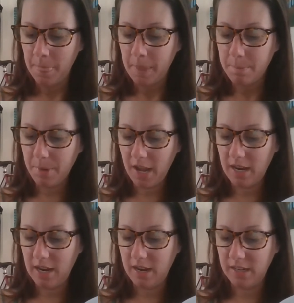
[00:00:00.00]

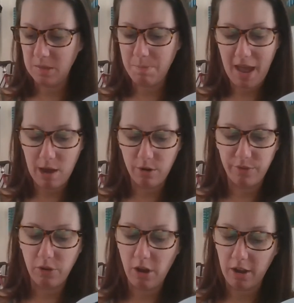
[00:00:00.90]
But it is a
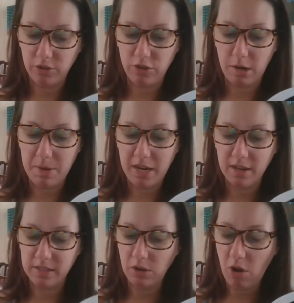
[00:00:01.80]
powerful construct
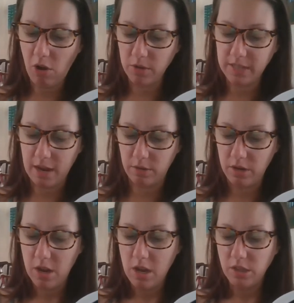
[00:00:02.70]
because it calls out
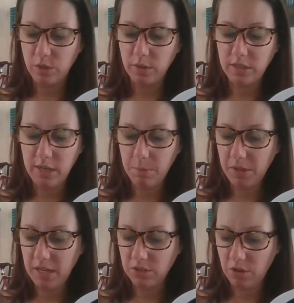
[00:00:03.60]
to a
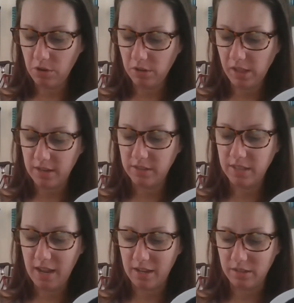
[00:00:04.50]
deeply internalized
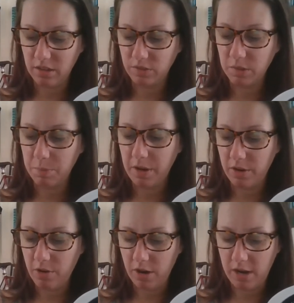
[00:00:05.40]
sense of
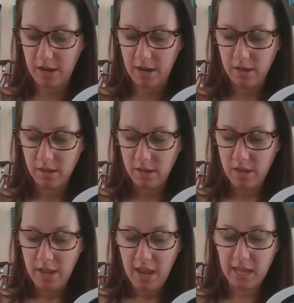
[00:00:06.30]
superiority
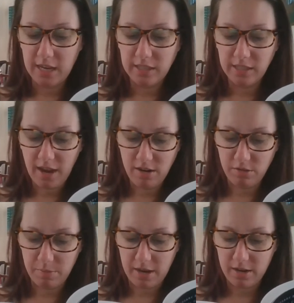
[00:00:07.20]
and
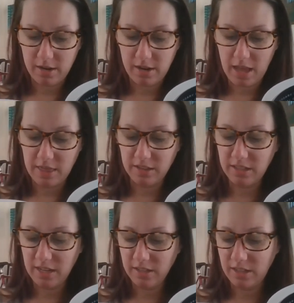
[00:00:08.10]
entitlement, and the
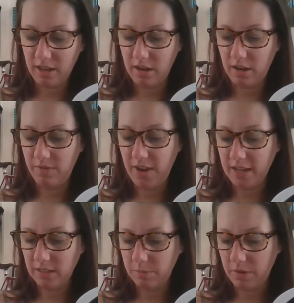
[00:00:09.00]
sense that an
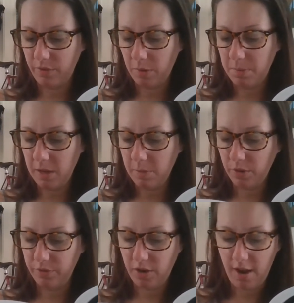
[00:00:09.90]
advancement for people
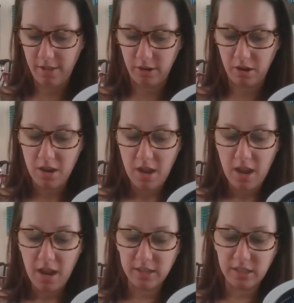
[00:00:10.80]
of color
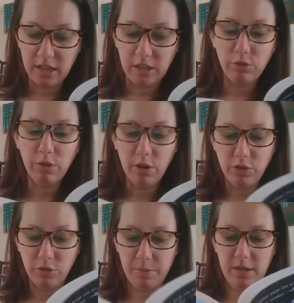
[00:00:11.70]
is an
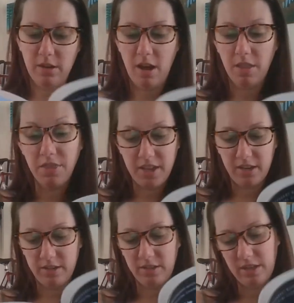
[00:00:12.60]
encroachment on
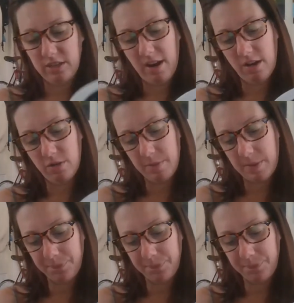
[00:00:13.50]
this entitlement.